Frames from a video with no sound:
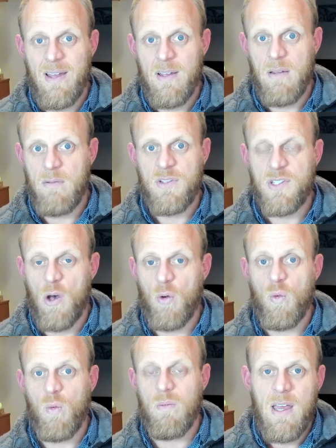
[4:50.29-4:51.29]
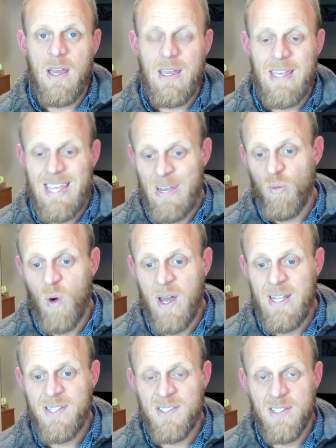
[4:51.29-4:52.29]
sold, in one
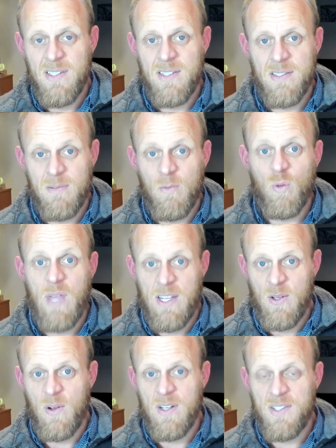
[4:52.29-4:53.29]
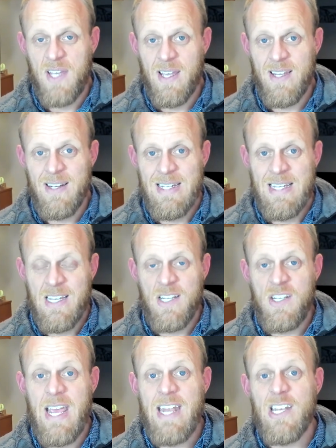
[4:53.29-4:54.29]
instance, we'll get to it in a second,
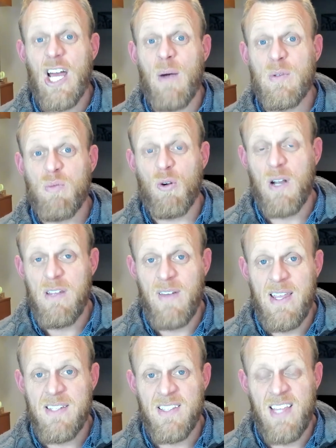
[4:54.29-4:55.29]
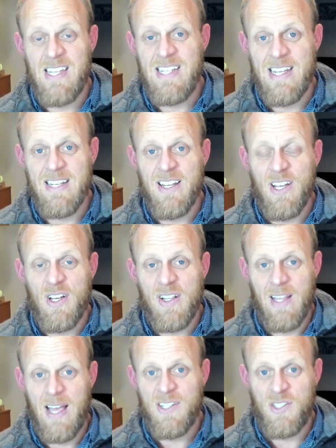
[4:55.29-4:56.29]
10 times more EVs than they did
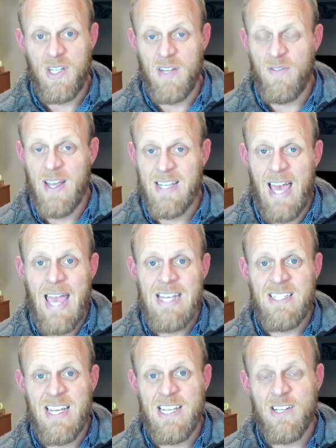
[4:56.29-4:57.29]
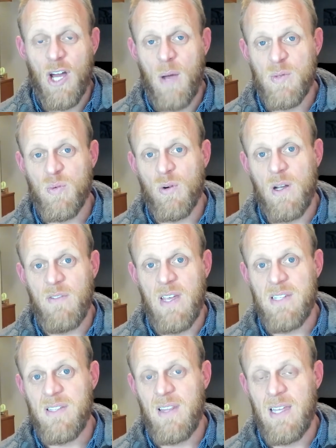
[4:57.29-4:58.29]
last year. In fact, 18 times more
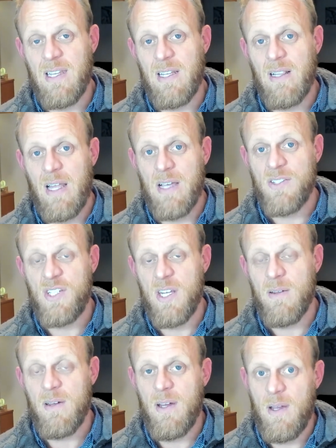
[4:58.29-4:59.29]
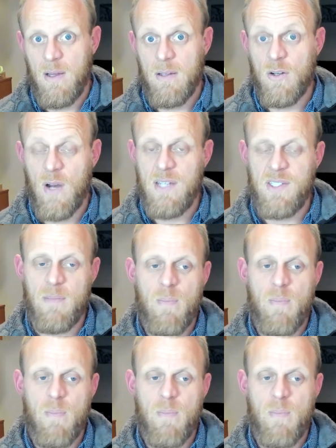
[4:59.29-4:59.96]
EVs than they did last year. Crazy.